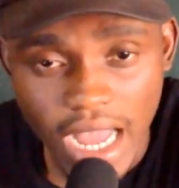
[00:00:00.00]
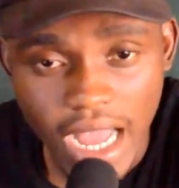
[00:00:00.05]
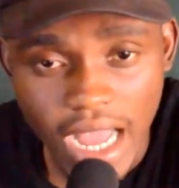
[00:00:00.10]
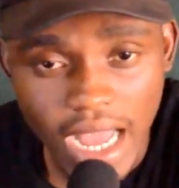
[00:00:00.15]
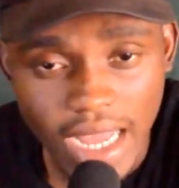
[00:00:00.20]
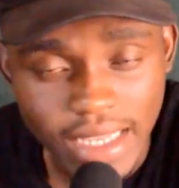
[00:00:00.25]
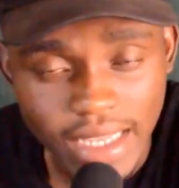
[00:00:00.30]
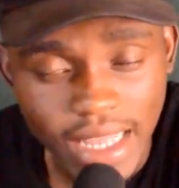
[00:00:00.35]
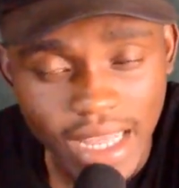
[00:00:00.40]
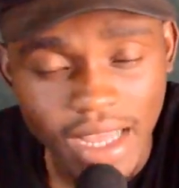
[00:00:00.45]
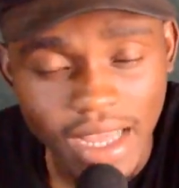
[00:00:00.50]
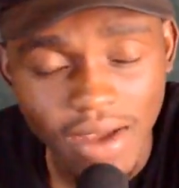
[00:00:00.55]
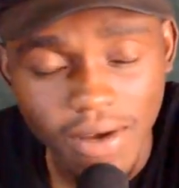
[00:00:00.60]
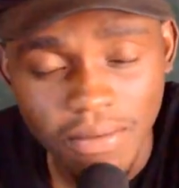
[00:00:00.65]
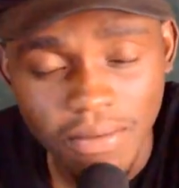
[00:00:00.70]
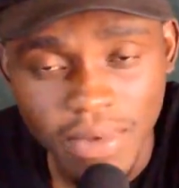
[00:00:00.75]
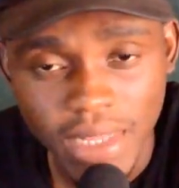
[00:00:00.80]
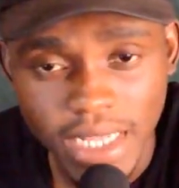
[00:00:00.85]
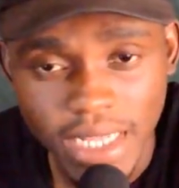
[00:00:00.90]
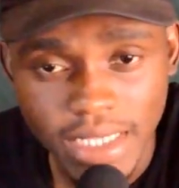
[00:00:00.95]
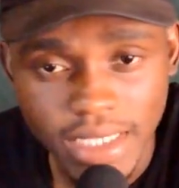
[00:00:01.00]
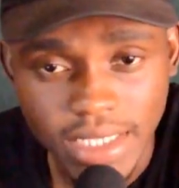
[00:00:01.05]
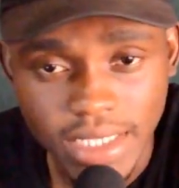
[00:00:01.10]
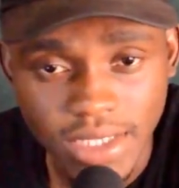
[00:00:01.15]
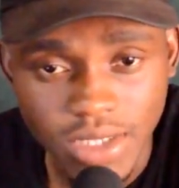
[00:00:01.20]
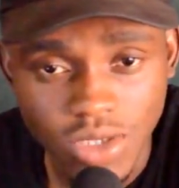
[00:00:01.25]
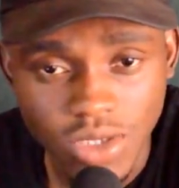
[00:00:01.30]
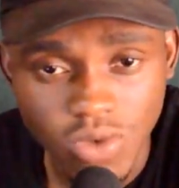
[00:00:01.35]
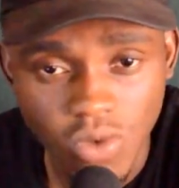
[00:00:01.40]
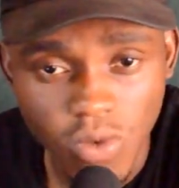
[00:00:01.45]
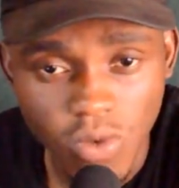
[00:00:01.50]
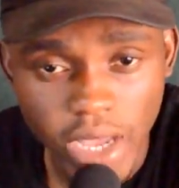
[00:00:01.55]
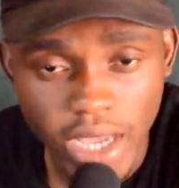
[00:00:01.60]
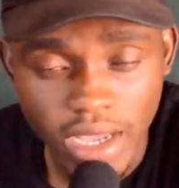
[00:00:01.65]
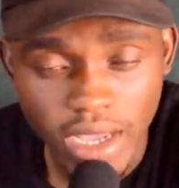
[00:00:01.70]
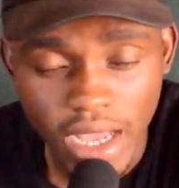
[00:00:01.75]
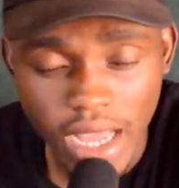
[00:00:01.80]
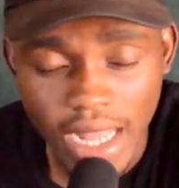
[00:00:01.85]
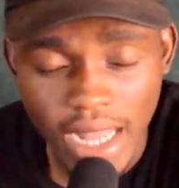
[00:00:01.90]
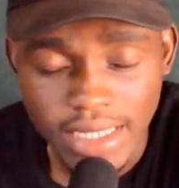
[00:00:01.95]
other places to
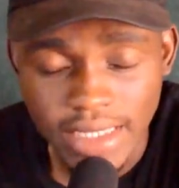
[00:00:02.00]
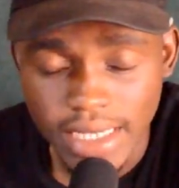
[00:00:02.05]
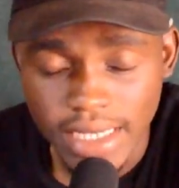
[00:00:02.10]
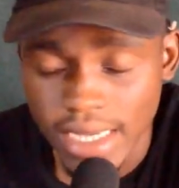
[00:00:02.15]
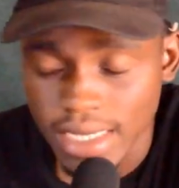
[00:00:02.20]
work at.